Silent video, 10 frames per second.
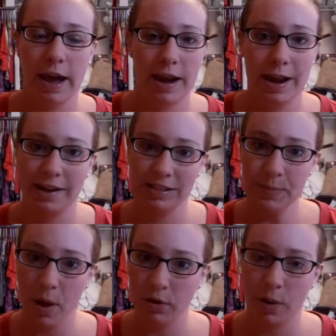and I had a
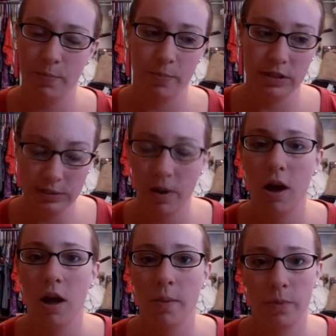
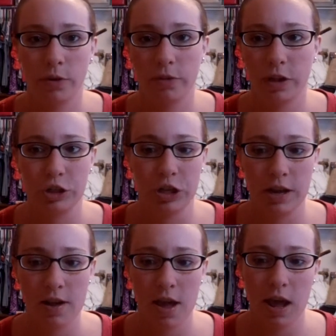small book
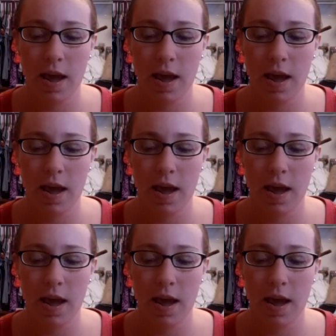collection,